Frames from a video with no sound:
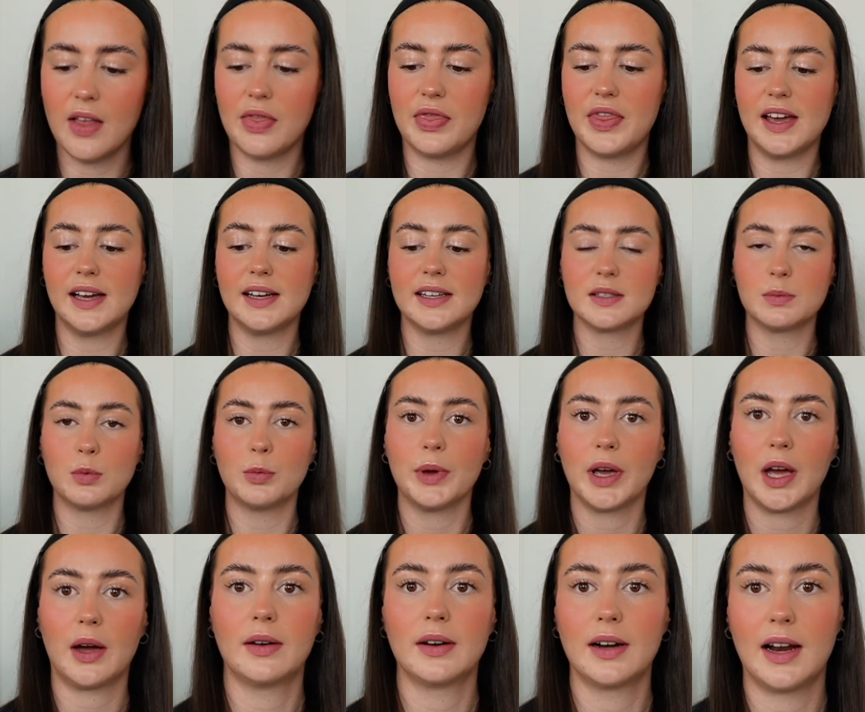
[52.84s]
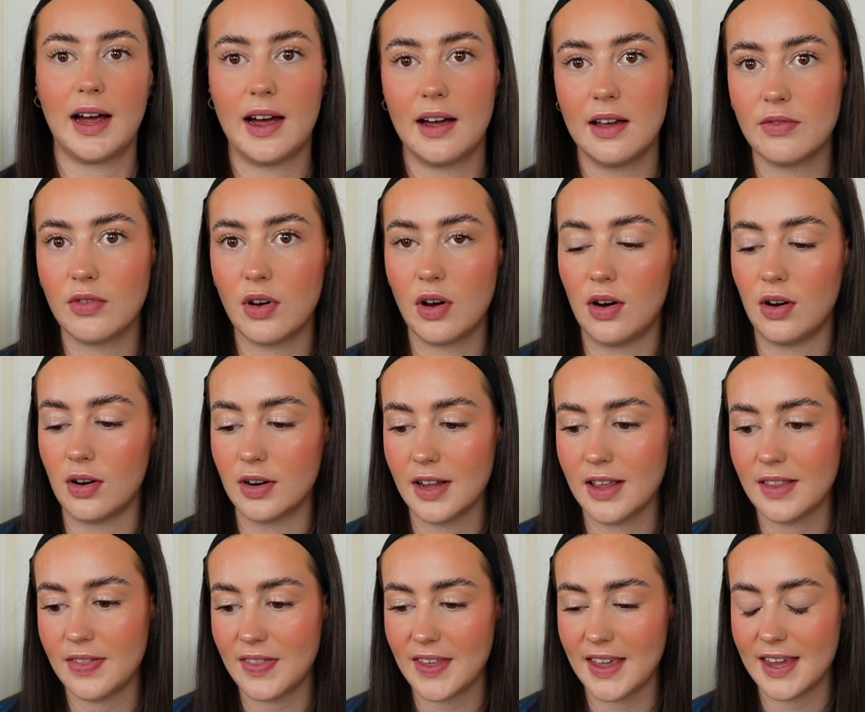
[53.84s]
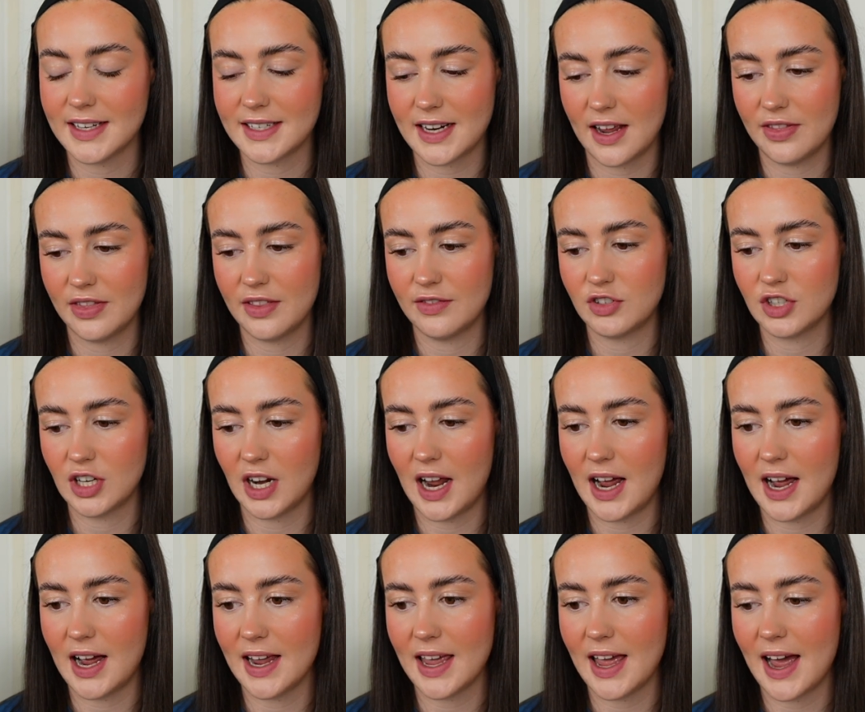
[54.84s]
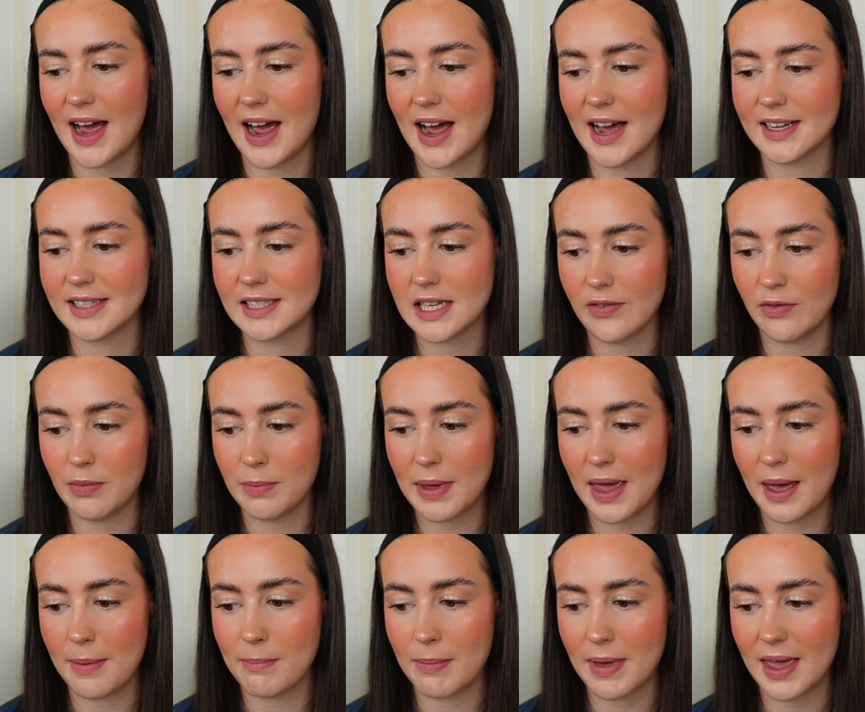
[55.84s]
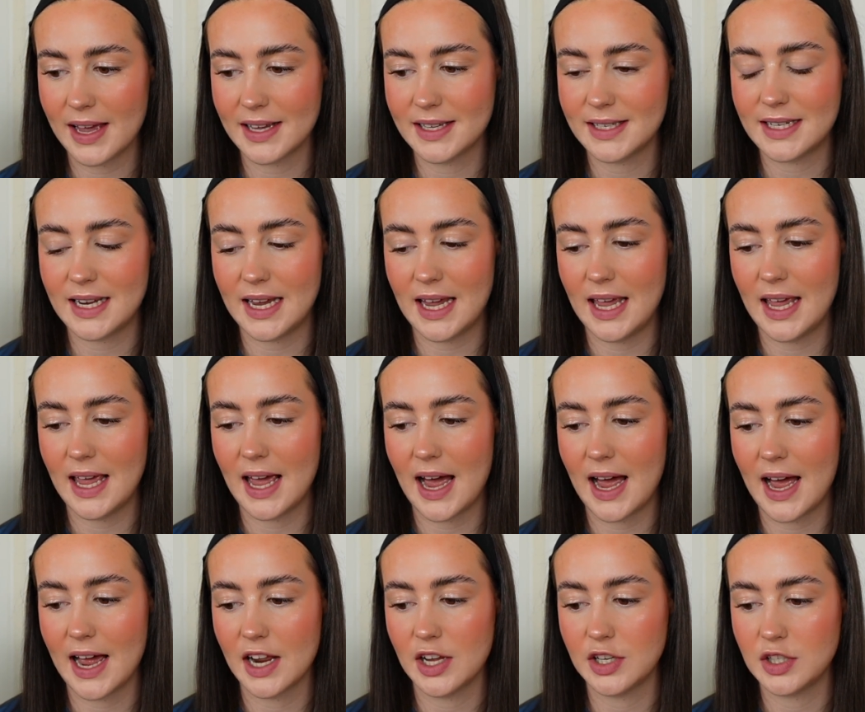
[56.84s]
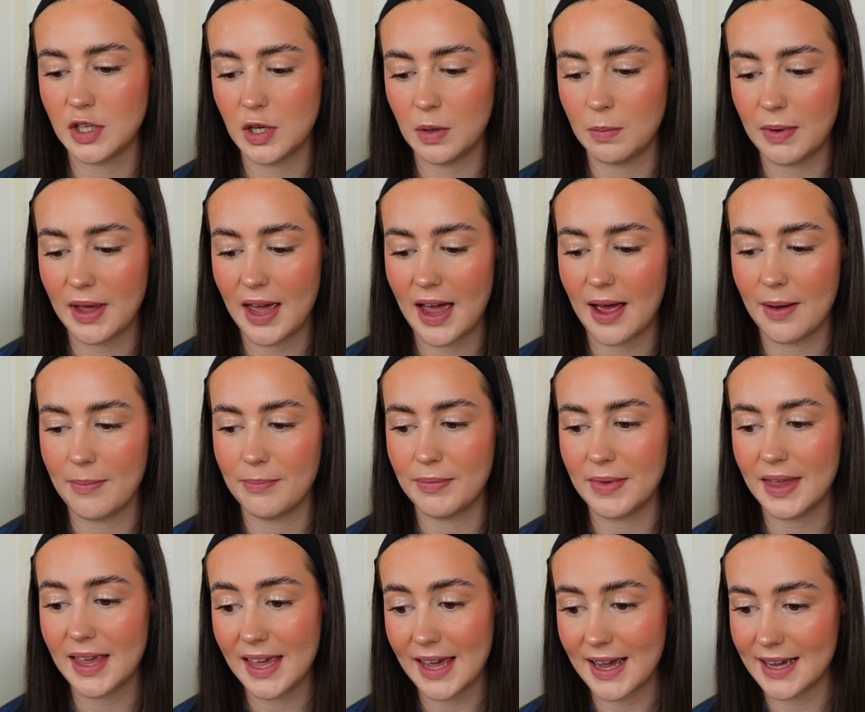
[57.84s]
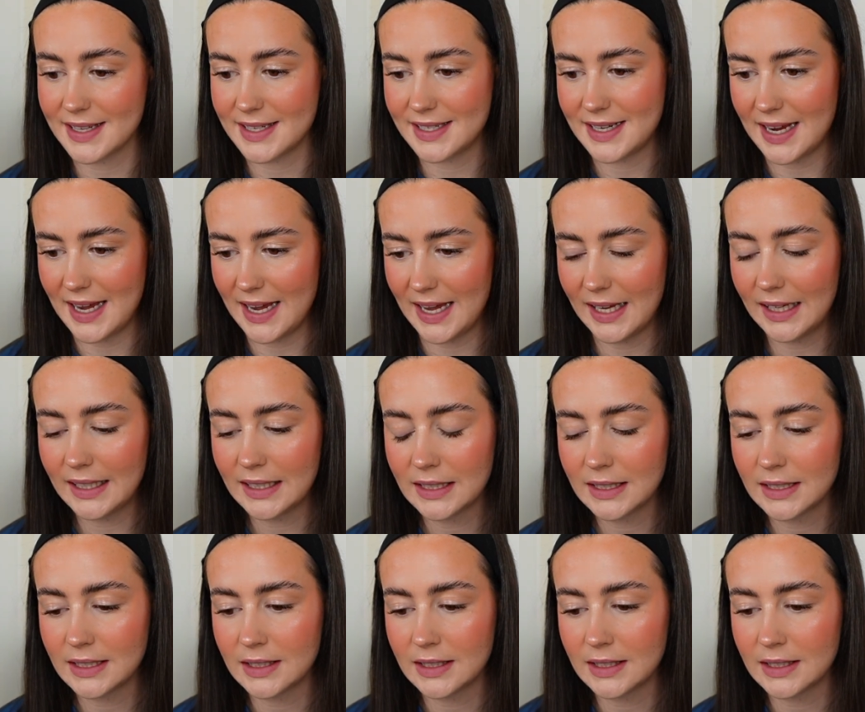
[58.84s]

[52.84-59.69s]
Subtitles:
this will be going live on the 10th of July at 7 PM BST and 2 PM EST.